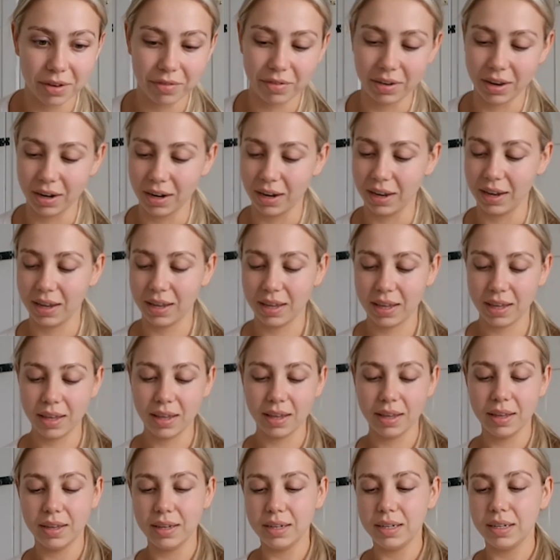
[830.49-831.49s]
I feel like.
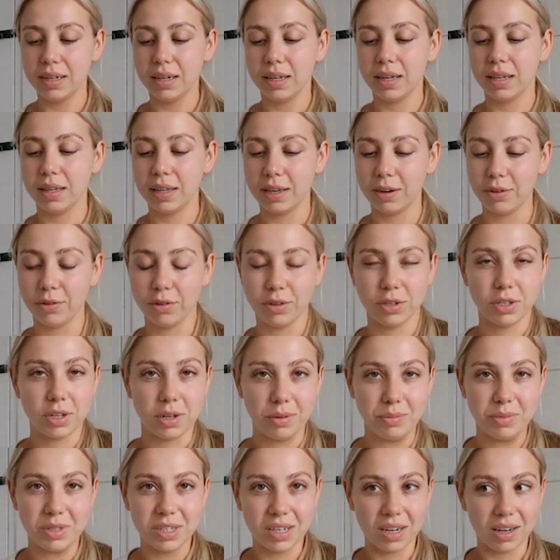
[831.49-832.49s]
And then other
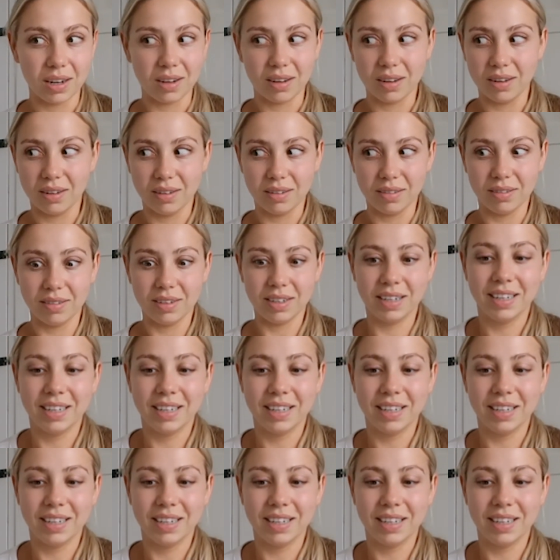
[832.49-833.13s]
times you're like, oh.